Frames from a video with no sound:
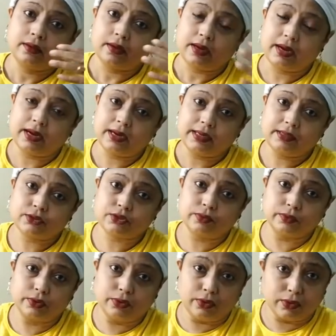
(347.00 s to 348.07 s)
I
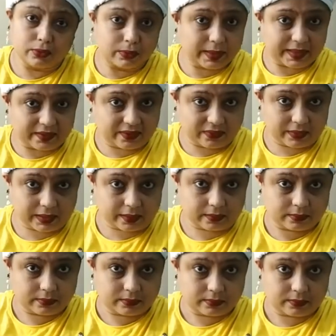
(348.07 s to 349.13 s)
don't know
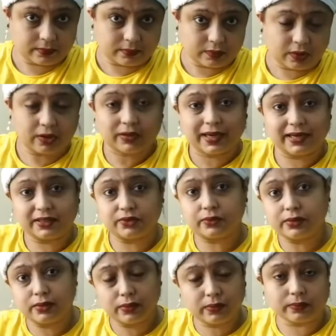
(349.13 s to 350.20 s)
anything or I
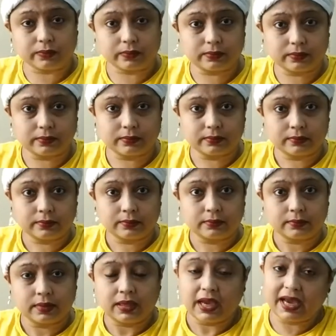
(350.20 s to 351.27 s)
don't know.
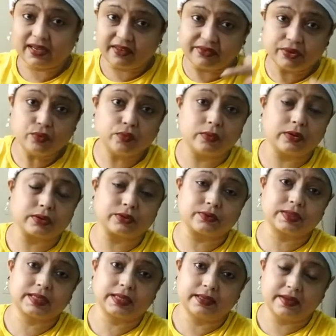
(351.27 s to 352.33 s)
And if you want to
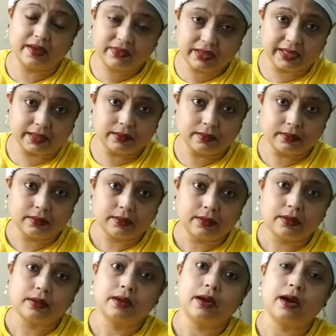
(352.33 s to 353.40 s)
say nothing,
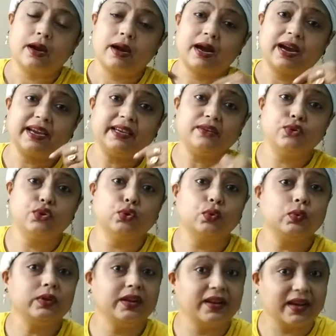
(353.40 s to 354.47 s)
I
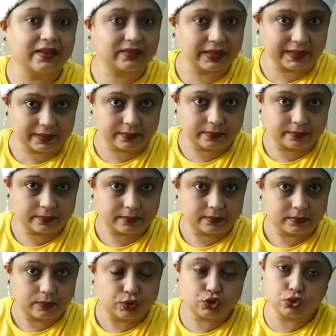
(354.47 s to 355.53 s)
know nothing.
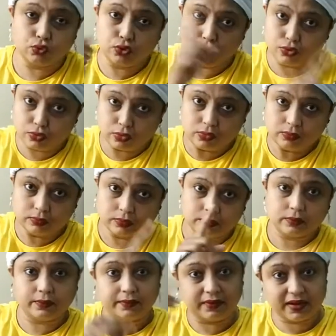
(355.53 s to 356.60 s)
So no,
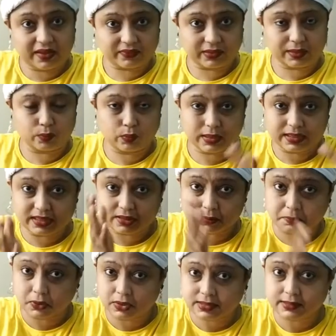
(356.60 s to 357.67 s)
nothing. One is
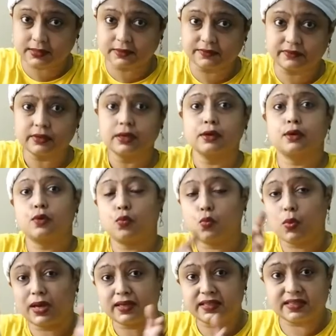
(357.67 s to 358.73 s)
positive,
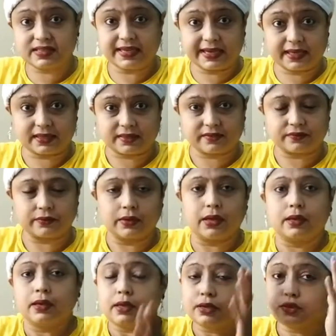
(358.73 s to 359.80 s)
one is negative.
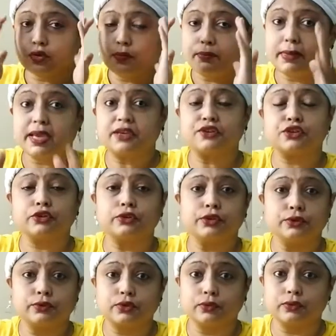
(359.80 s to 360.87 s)
So make sure
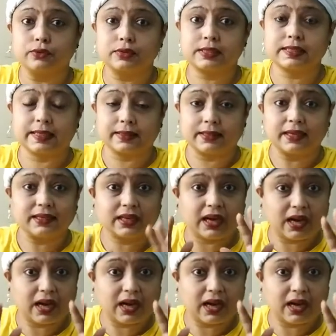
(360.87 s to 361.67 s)
you don't say that.